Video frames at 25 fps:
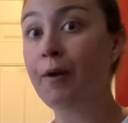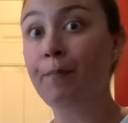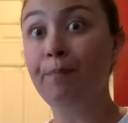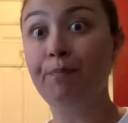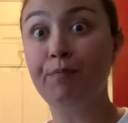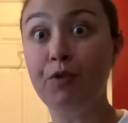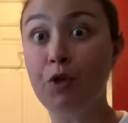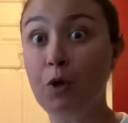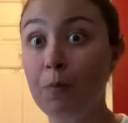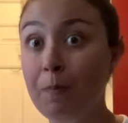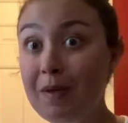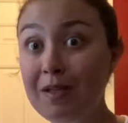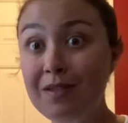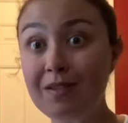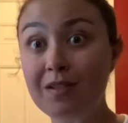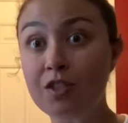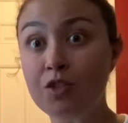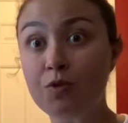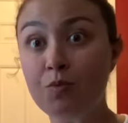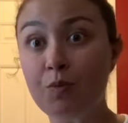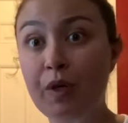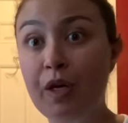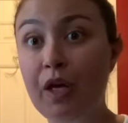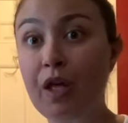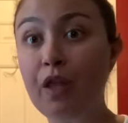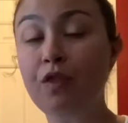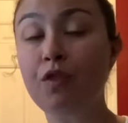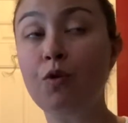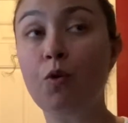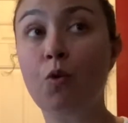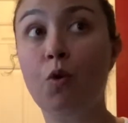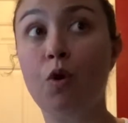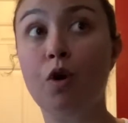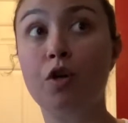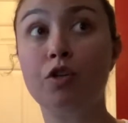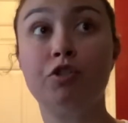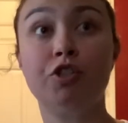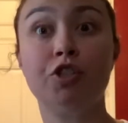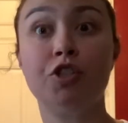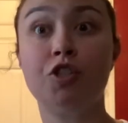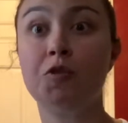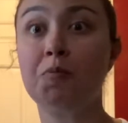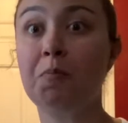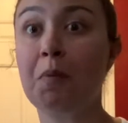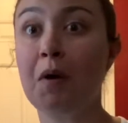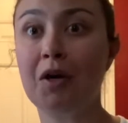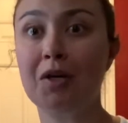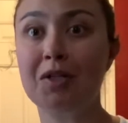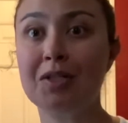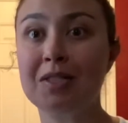your business with or just
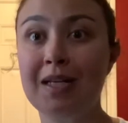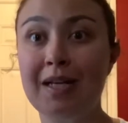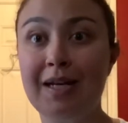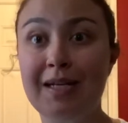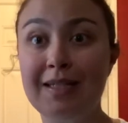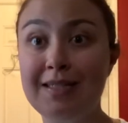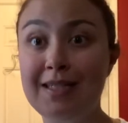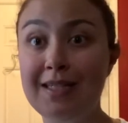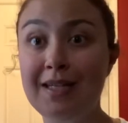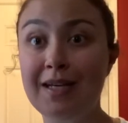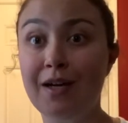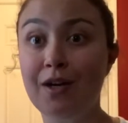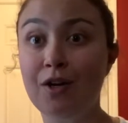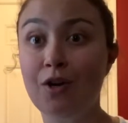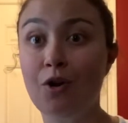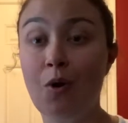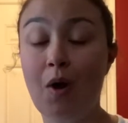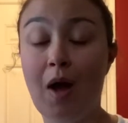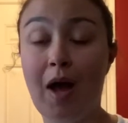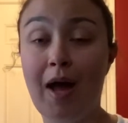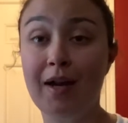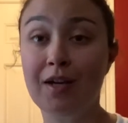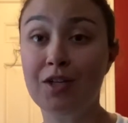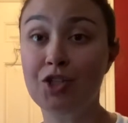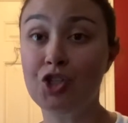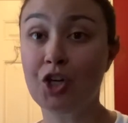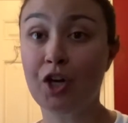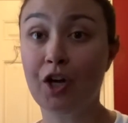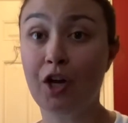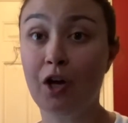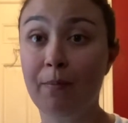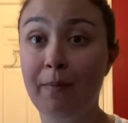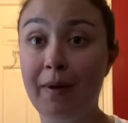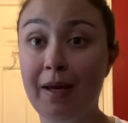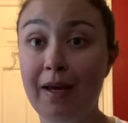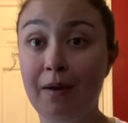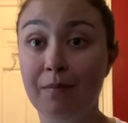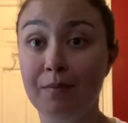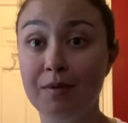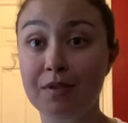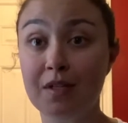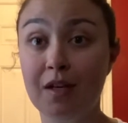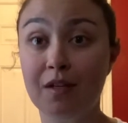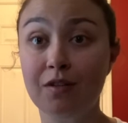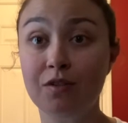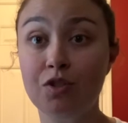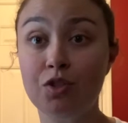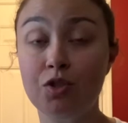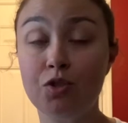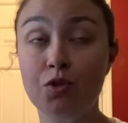sparks an idea, go ahead and check out my
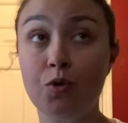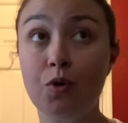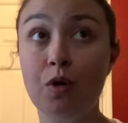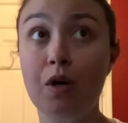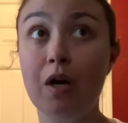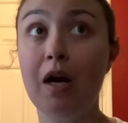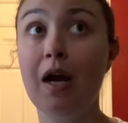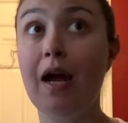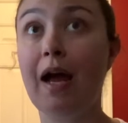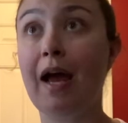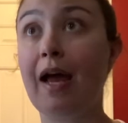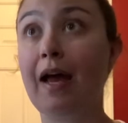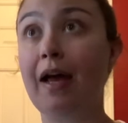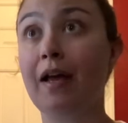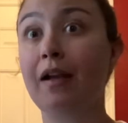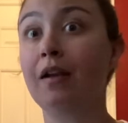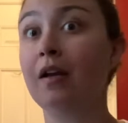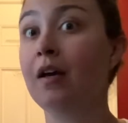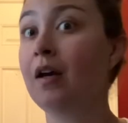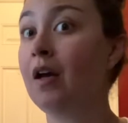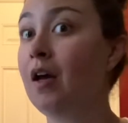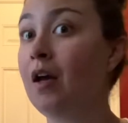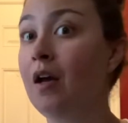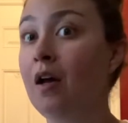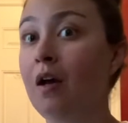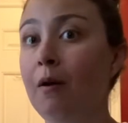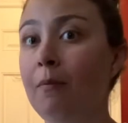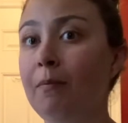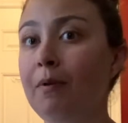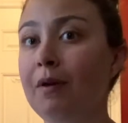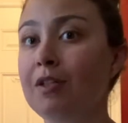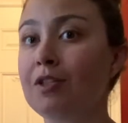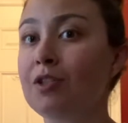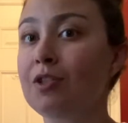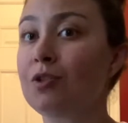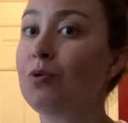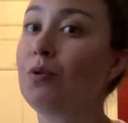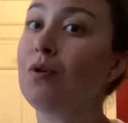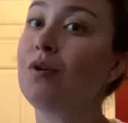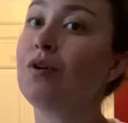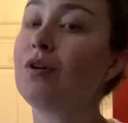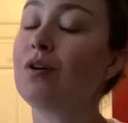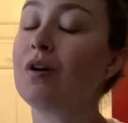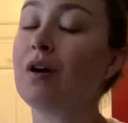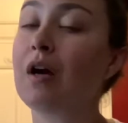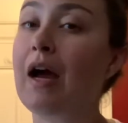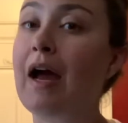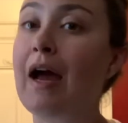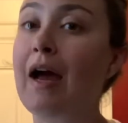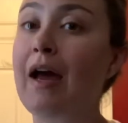Amazon store and place an order.
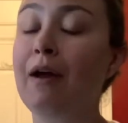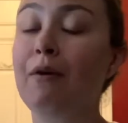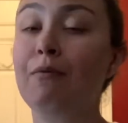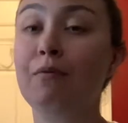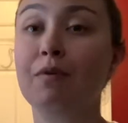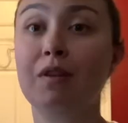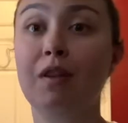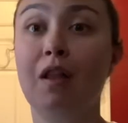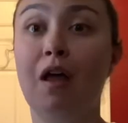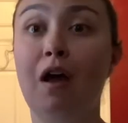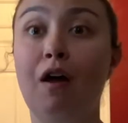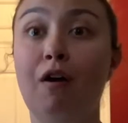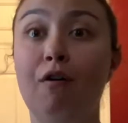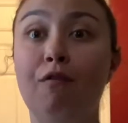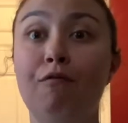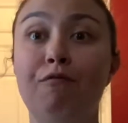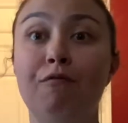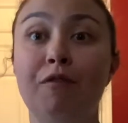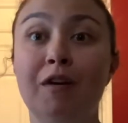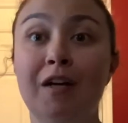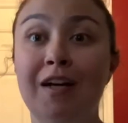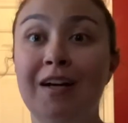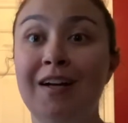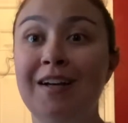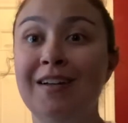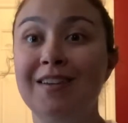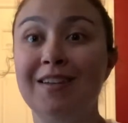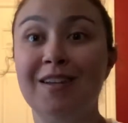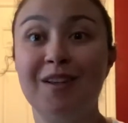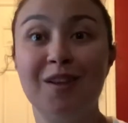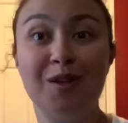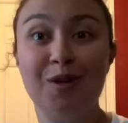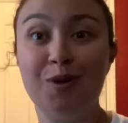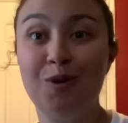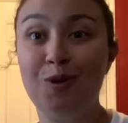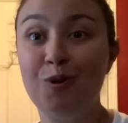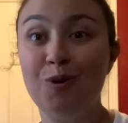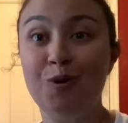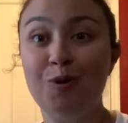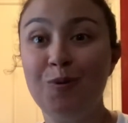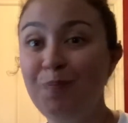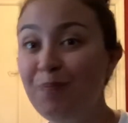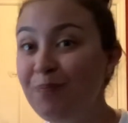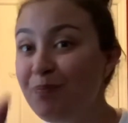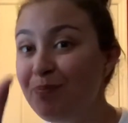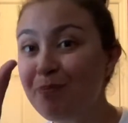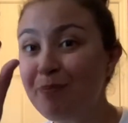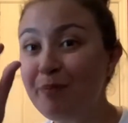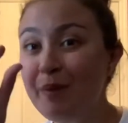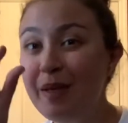I would love the little
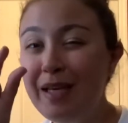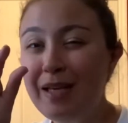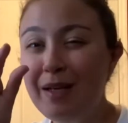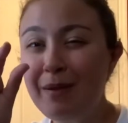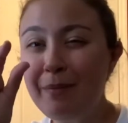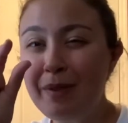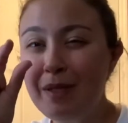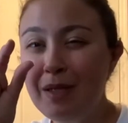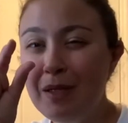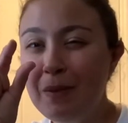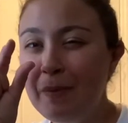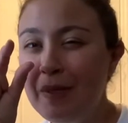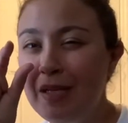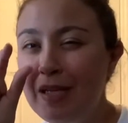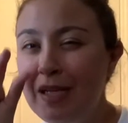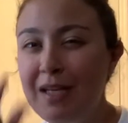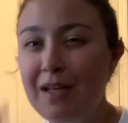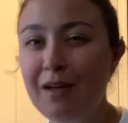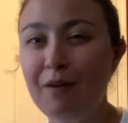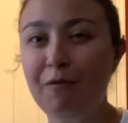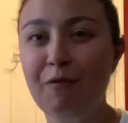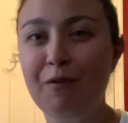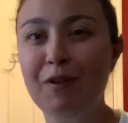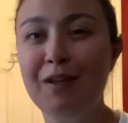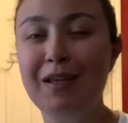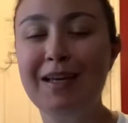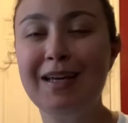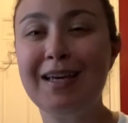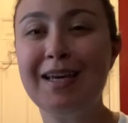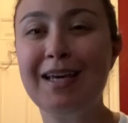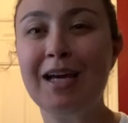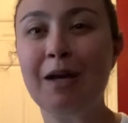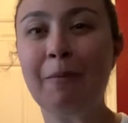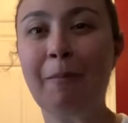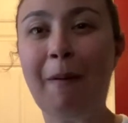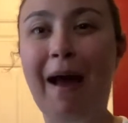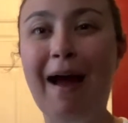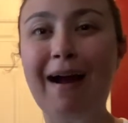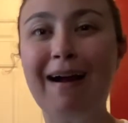meeny, meeny, meeny affiliate kickback.